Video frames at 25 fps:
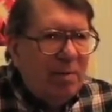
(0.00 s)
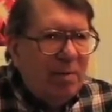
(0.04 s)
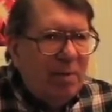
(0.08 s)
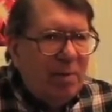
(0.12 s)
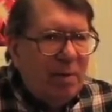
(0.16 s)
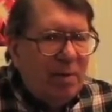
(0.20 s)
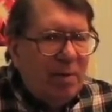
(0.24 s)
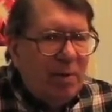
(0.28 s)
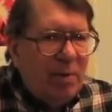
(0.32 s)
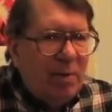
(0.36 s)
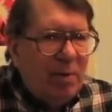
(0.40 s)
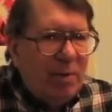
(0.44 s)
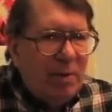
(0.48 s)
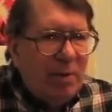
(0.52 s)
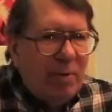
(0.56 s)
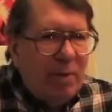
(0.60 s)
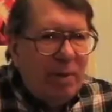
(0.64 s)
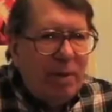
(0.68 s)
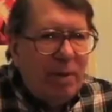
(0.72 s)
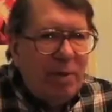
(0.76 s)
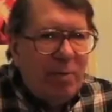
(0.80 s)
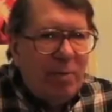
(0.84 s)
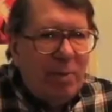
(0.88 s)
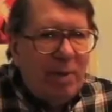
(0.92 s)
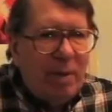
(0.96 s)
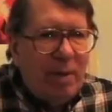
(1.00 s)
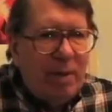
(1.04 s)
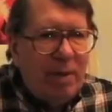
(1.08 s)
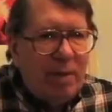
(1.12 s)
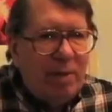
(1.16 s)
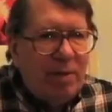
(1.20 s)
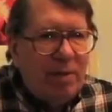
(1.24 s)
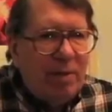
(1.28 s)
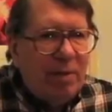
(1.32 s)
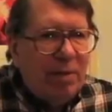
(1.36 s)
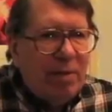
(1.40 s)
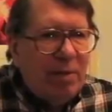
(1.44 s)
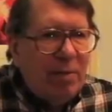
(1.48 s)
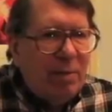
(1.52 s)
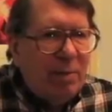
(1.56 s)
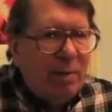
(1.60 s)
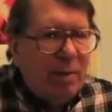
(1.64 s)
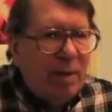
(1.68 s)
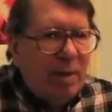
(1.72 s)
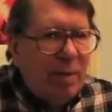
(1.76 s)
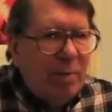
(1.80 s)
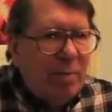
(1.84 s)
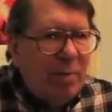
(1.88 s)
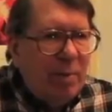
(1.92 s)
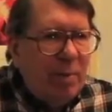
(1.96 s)
Journal of Theoretical Biology, this one
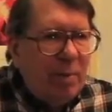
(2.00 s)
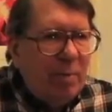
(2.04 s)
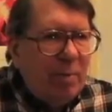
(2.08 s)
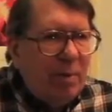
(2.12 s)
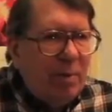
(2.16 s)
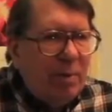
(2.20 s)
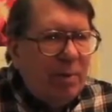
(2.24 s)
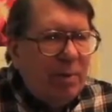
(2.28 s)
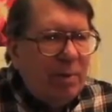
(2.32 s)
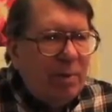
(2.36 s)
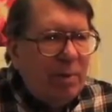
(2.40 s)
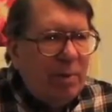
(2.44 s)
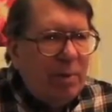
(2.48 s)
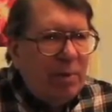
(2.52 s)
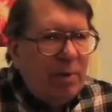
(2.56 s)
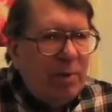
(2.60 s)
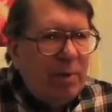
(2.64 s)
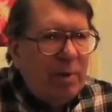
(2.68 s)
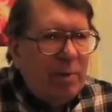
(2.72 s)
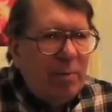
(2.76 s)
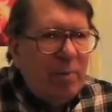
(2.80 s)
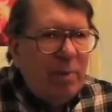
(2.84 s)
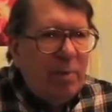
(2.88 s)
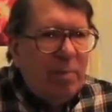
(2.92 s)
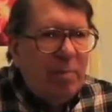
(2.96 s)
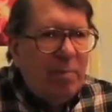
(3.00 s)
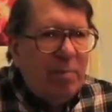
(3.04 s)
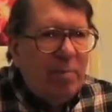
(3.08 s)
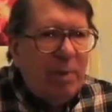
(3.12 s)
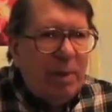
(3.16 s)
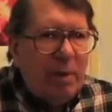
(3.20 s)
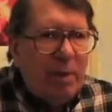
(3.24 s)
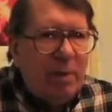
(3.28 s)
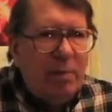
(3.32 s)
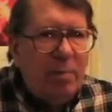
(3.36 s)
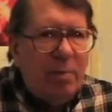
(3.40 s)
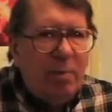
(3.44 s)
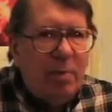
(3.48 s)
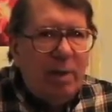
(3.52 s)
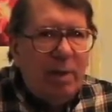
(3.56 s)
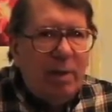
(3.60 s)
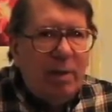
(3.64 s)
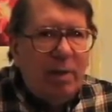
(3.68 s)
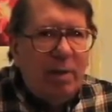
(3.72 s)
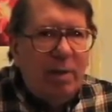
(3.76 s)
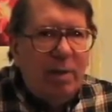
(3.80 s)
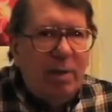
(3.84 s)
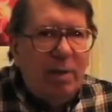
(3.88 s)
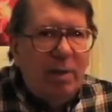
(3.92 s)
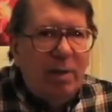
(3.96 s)
guy published this slipping belt
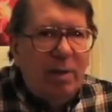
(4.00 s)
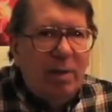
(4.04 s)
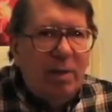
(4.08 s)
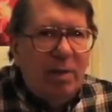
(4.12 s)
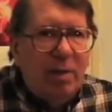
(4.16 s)
model,